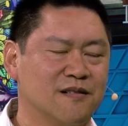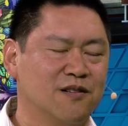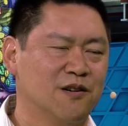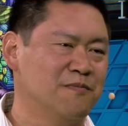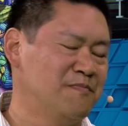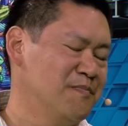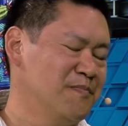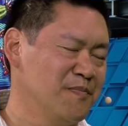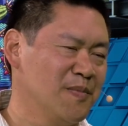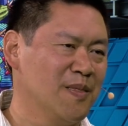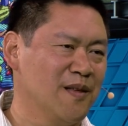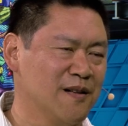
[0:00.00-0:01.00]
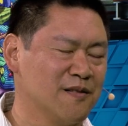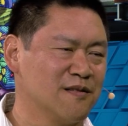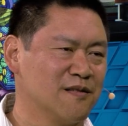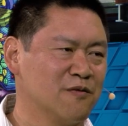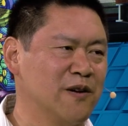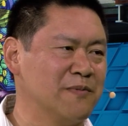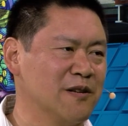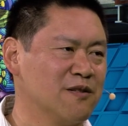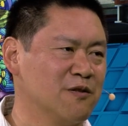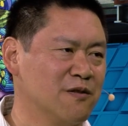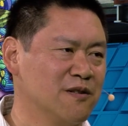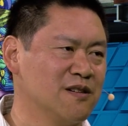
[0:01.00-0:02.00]
So it's quite a bit of
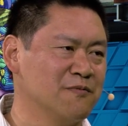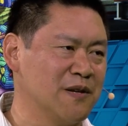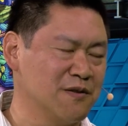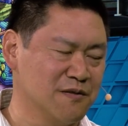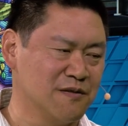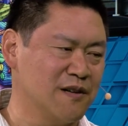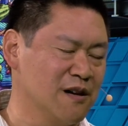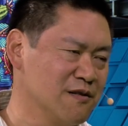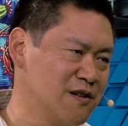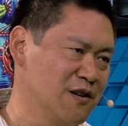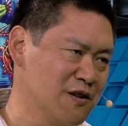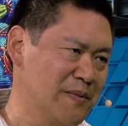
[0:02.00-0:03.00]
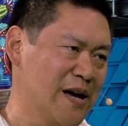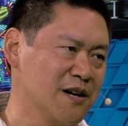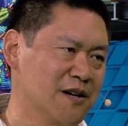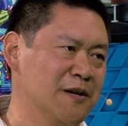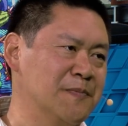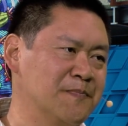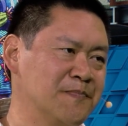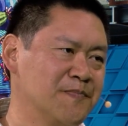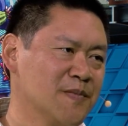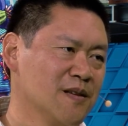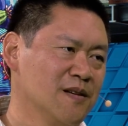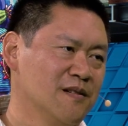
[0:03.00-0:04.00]
storage, and we use LTO to back up
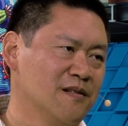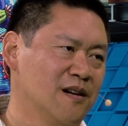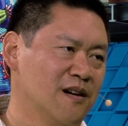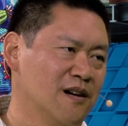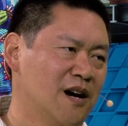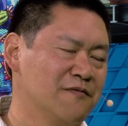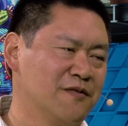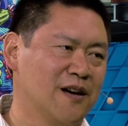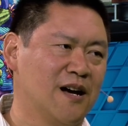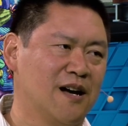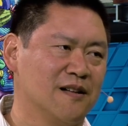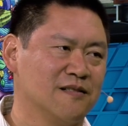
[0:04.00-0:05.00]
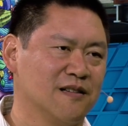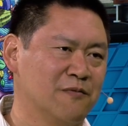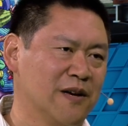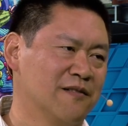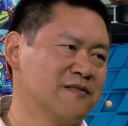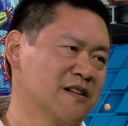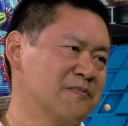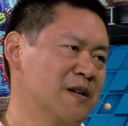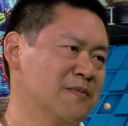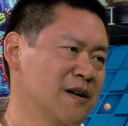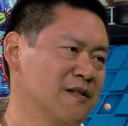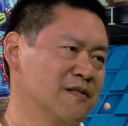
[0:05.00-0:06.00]
uh, off of that, and we have six
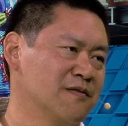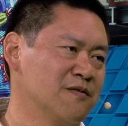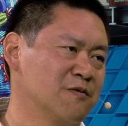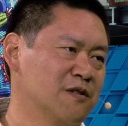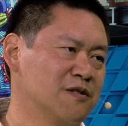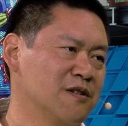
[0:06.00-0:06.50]
petabytes of storage